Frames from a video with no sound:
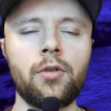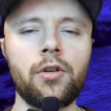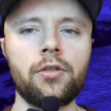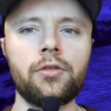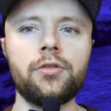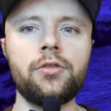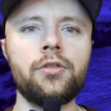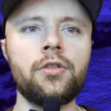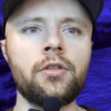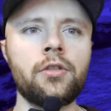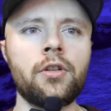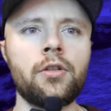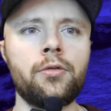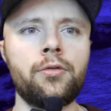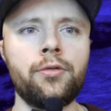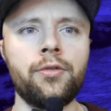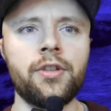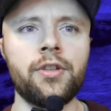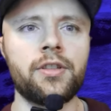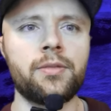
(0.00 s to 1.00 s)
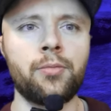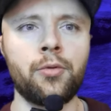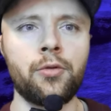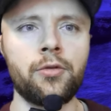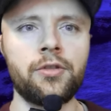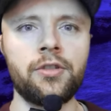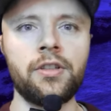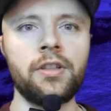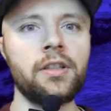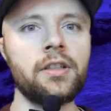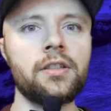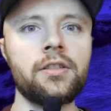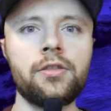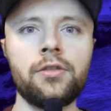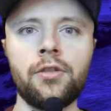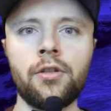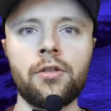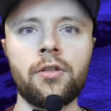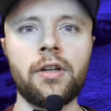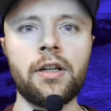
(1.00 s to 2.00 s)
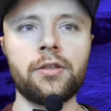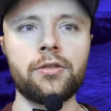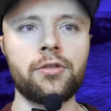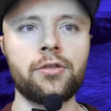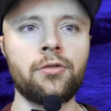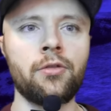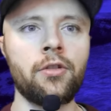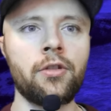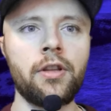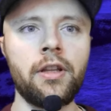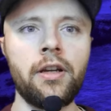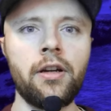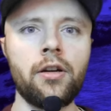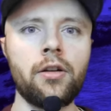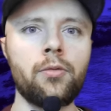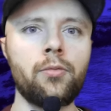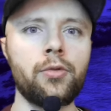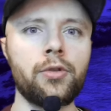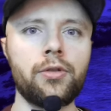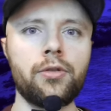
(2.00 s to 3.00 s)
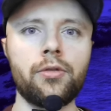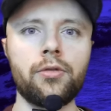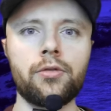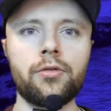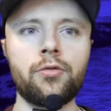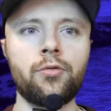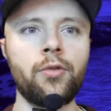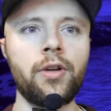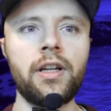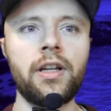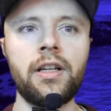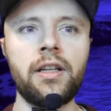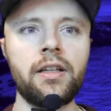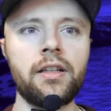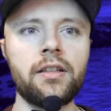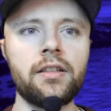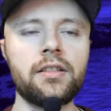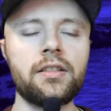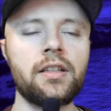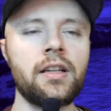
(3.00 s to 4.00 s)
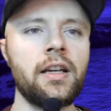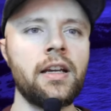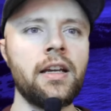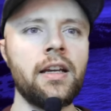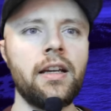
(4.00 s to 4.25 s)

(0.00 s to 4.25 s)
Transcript: well, you don't know who this person is, you don't know how strong they are, what their training is,